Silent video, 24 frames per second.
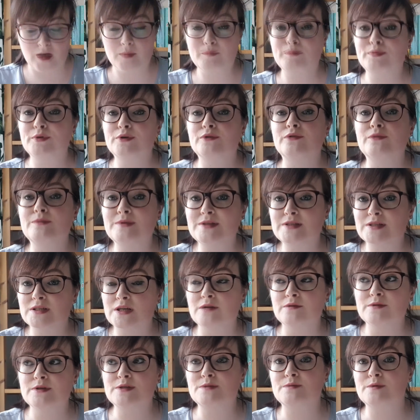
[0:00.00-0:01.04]
A book from a
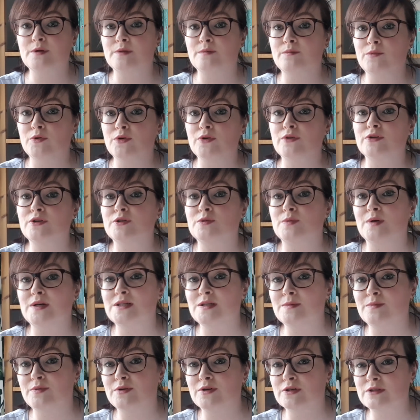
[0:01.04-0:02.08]
series with more than
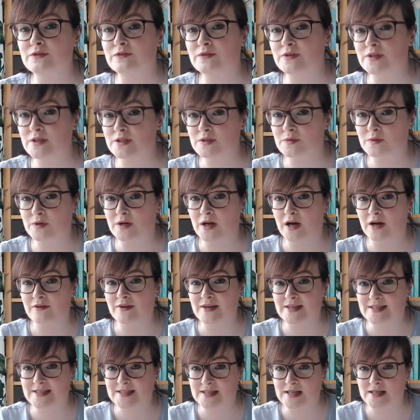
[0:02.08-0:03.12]
20 books, for this one I
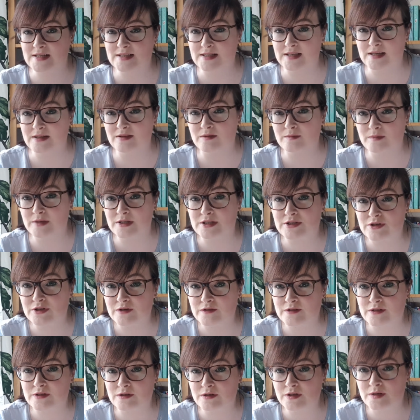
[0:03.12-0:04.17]
read Stacy and the Mystery of
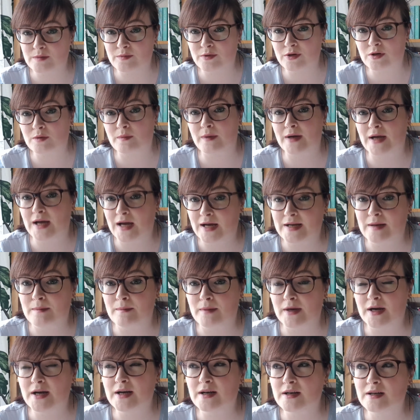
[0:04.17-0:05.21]
Stoneybrook by Anna
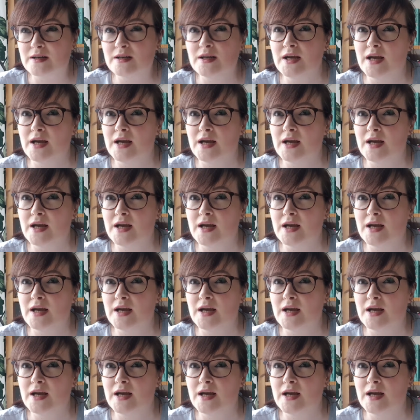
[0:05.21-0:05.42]
Martin.